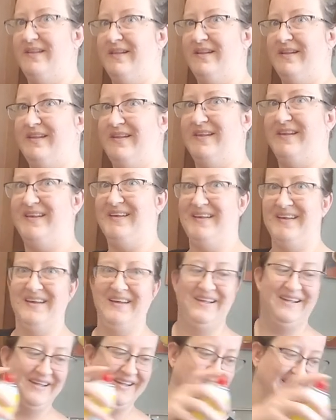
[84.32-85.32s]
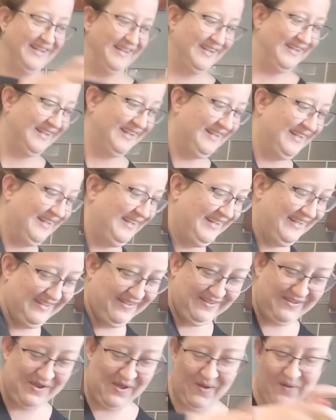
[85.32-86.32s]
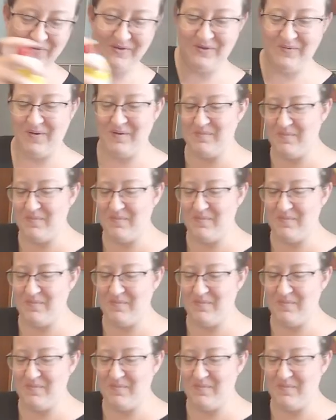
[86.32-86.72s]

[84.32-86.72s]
Yeah, it's light, but yeah, we'll go with that. No, you